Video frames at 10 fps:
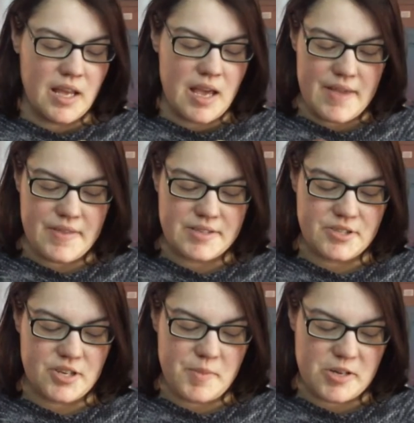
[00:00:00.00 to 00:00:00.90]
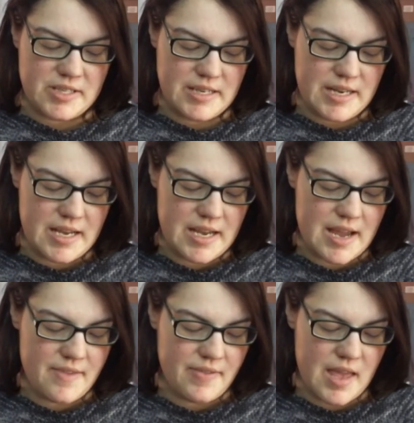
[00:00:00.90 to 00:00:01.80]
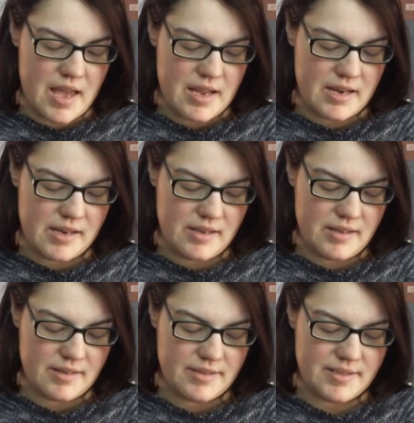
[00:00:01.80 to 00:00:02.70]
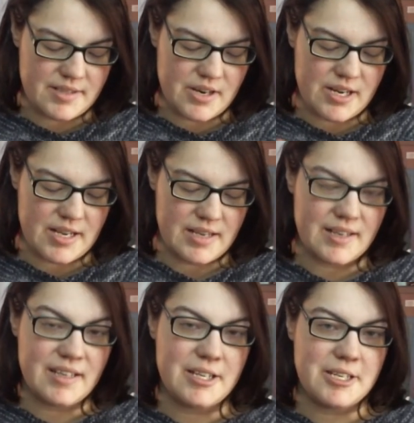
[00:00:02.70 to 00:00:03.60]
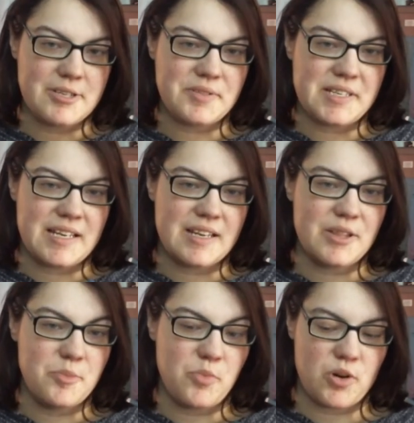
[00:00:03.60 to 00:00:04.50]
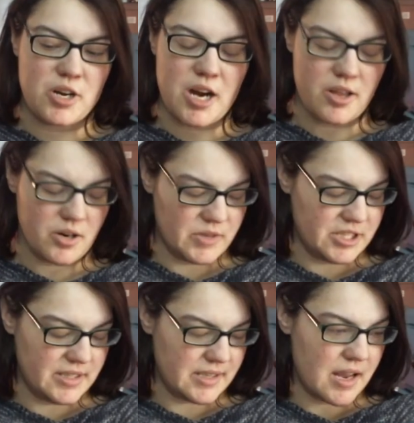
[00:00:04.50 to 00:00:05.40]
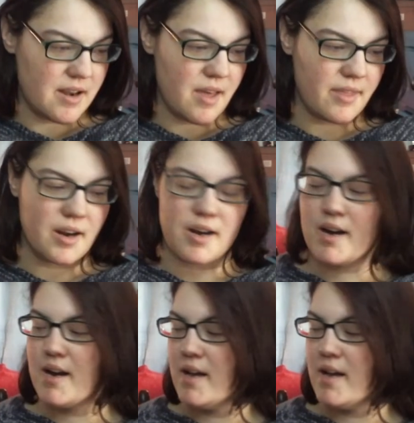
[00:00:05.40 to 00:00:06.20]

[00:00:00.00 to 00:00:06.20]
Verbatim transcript: and then Dirty Martini, and then started using the border color, which is another